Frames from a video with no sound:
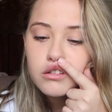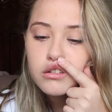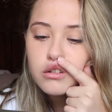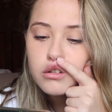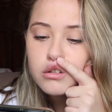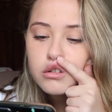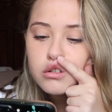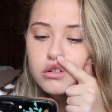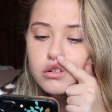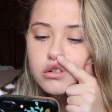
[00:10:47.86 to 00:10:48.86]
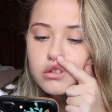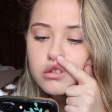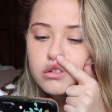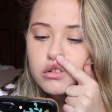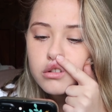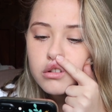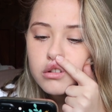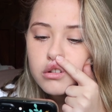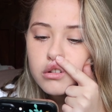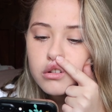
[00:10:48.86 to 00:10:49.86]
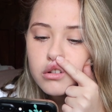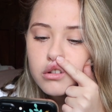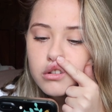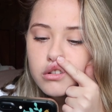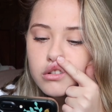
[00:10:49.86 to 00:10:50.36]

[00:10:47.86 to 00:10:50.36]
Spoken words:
(silence)